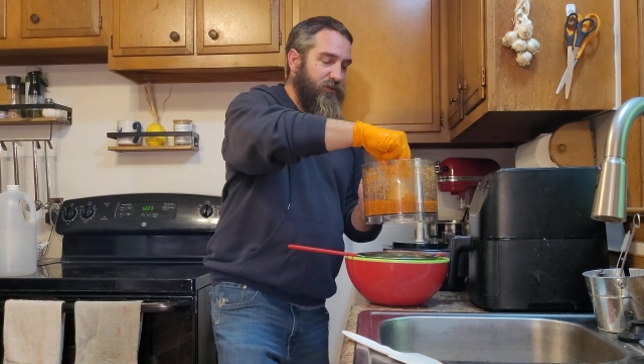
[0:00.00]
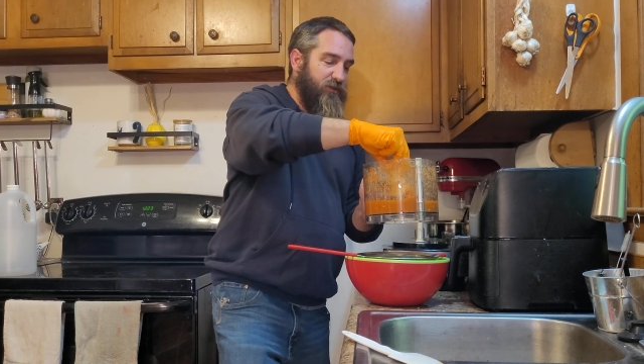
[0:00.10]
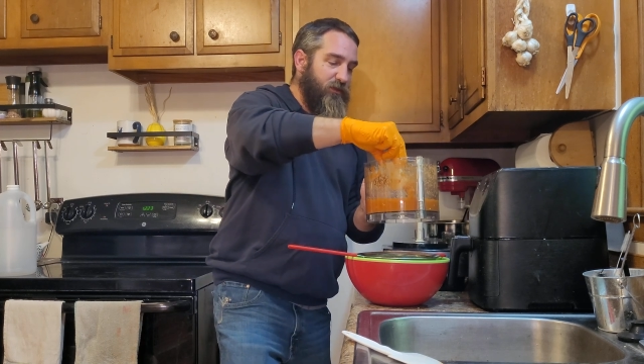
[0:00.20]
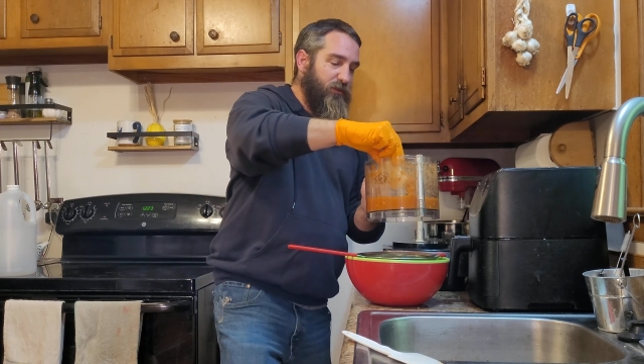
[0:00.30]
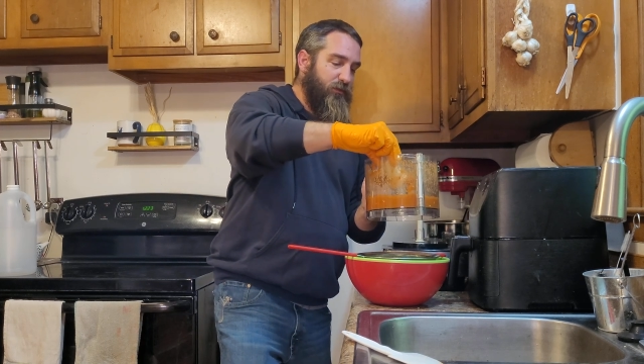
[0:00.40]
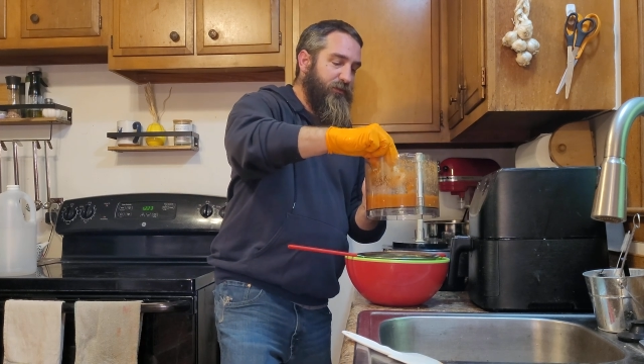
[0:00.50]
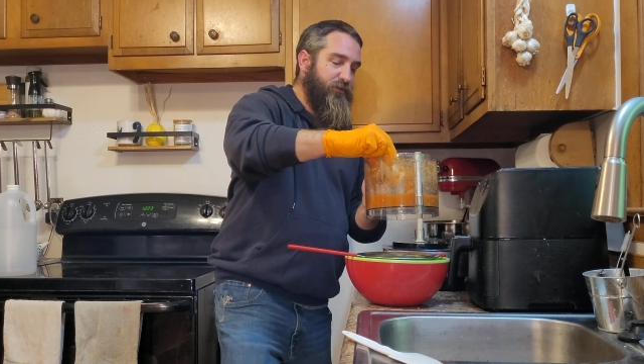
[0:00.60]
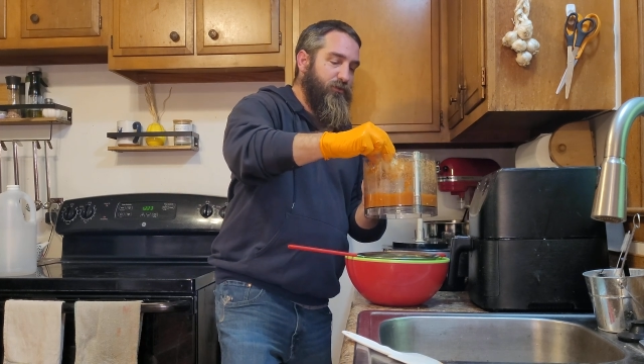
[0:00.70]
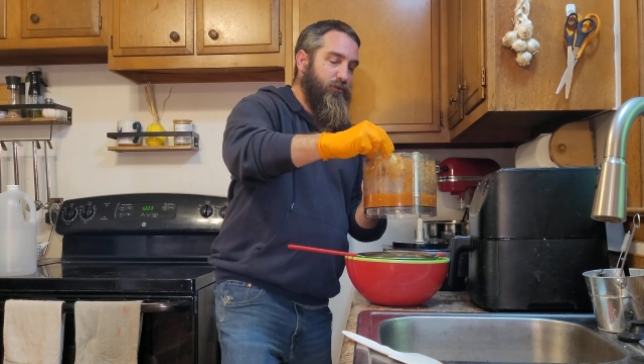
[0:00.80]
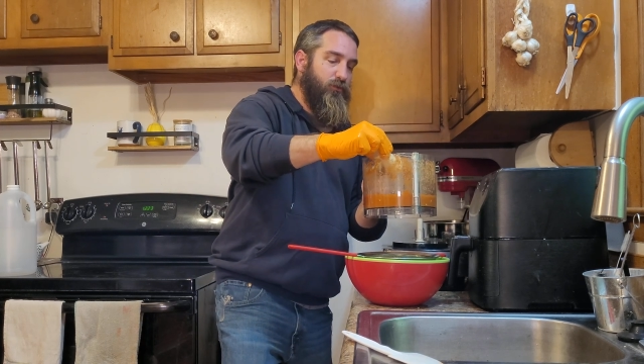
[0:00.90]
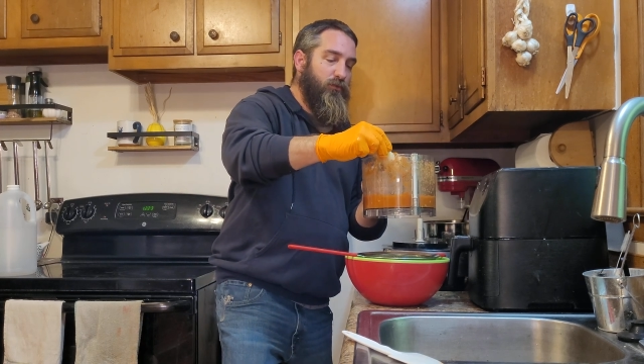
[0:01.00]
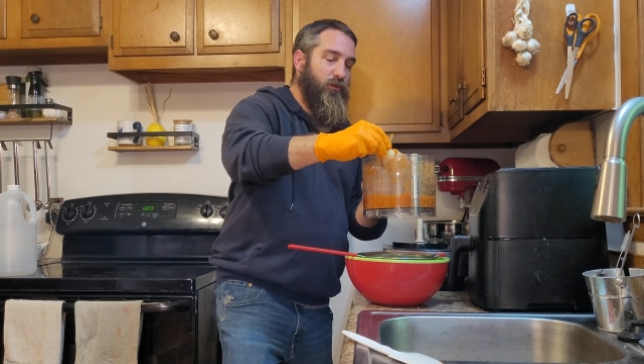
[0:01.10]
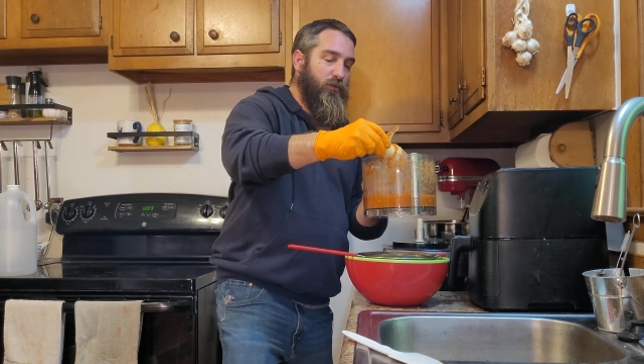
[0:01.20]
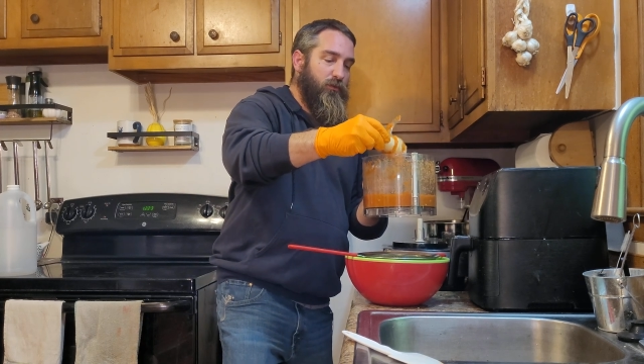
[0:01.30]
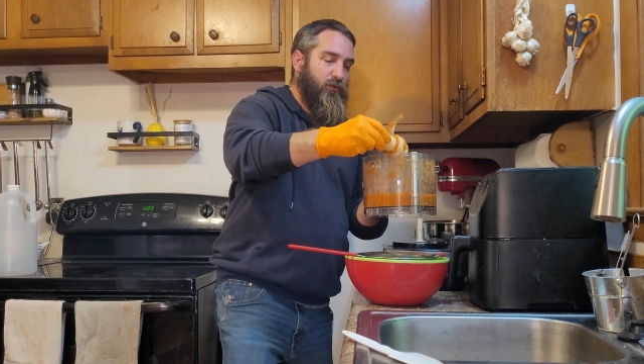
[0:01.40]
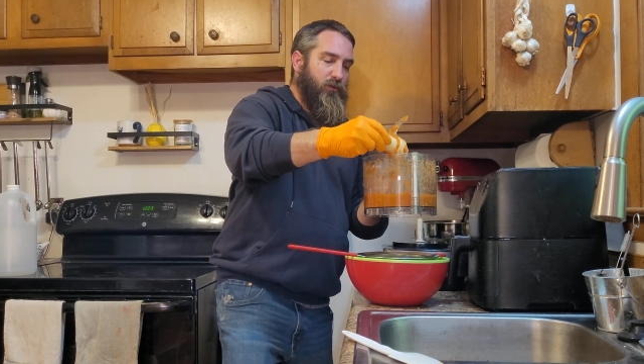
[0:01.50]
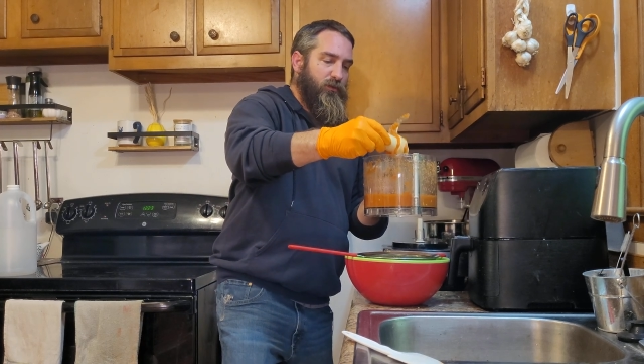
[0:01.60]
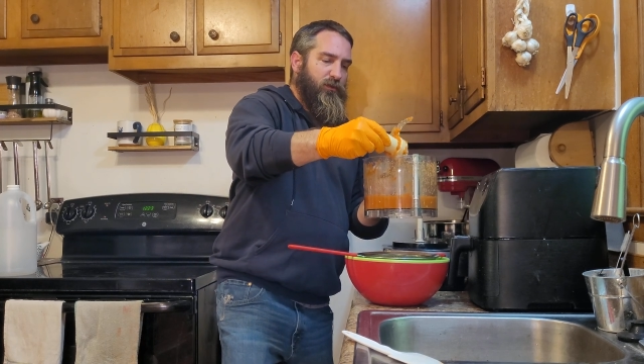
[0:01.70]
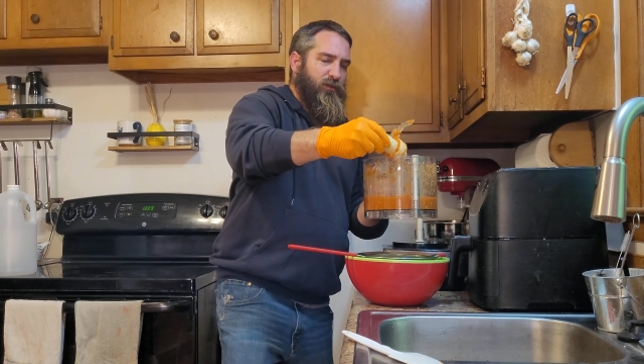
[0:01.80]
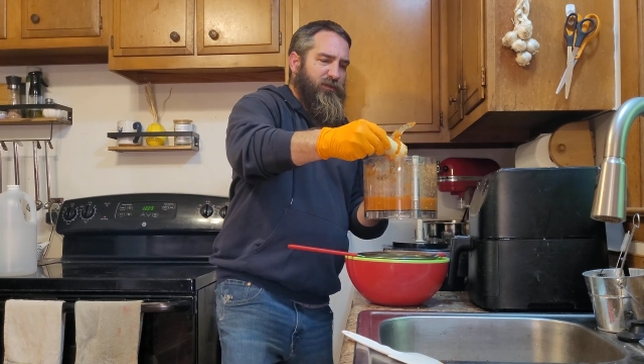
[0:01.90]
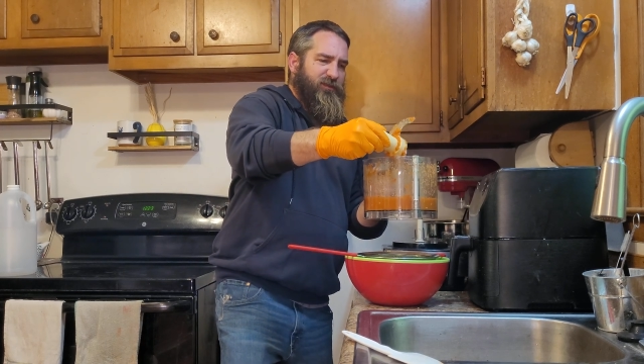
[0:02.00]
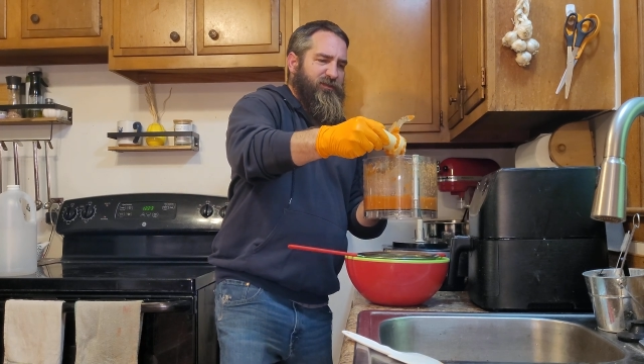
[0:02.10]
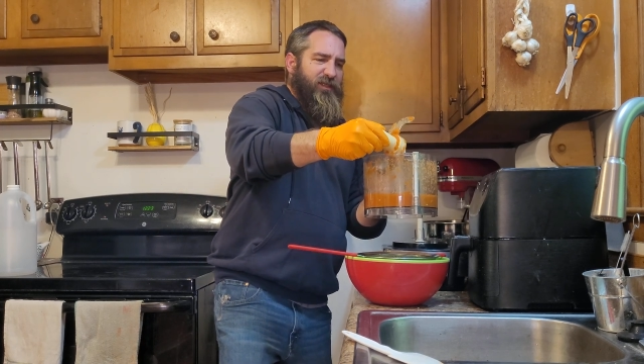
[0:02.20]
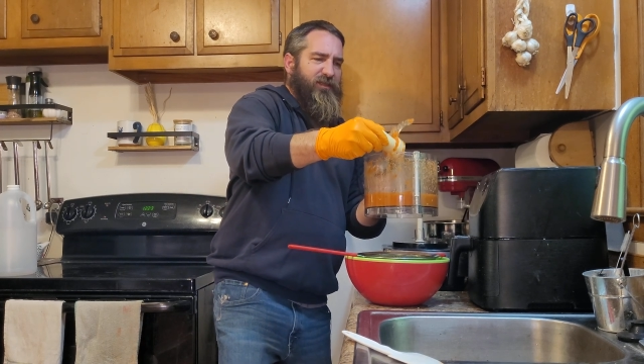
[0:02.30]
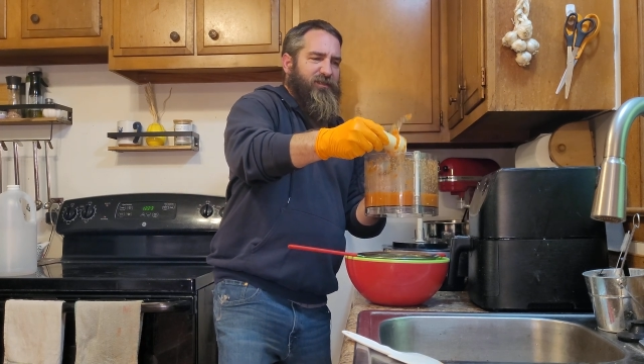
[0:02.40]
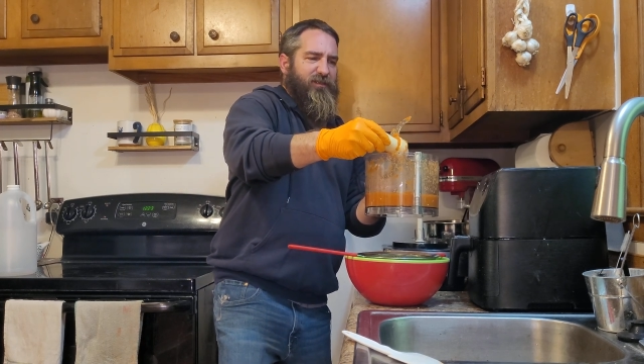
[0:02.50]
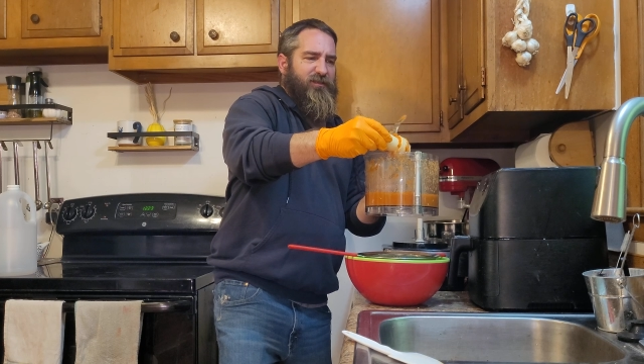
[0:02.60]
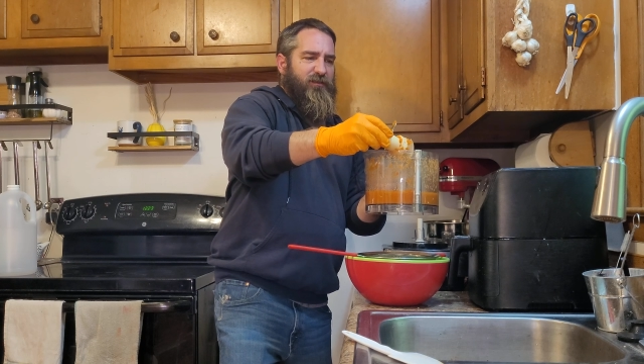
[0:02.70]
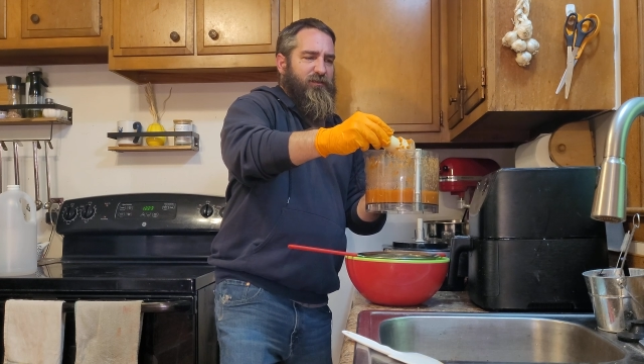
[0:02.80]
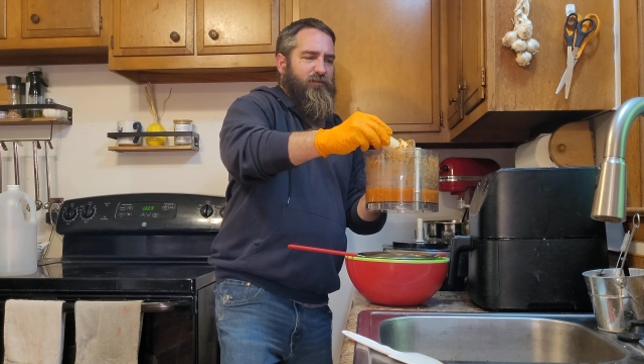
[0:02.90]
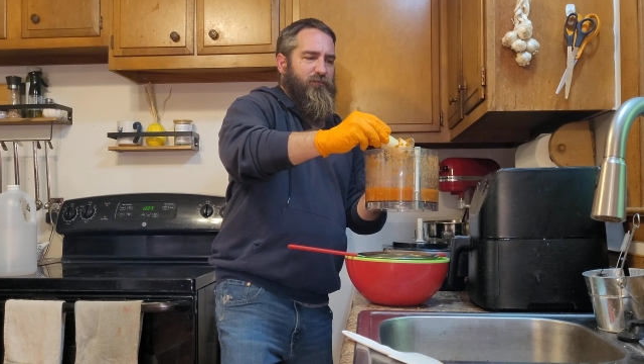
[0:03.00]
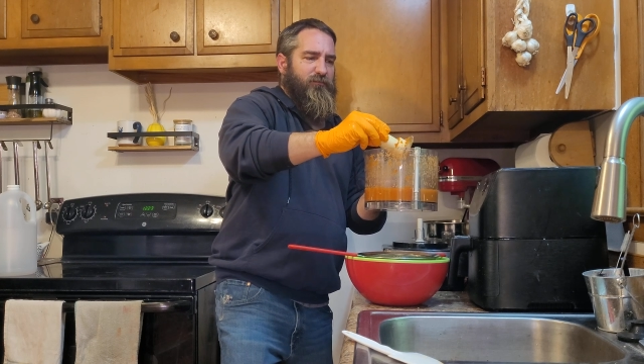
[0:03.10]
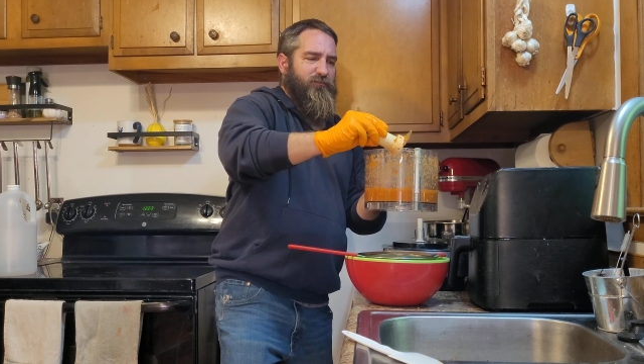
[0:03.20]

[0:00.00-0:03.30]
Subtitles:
just going to take this little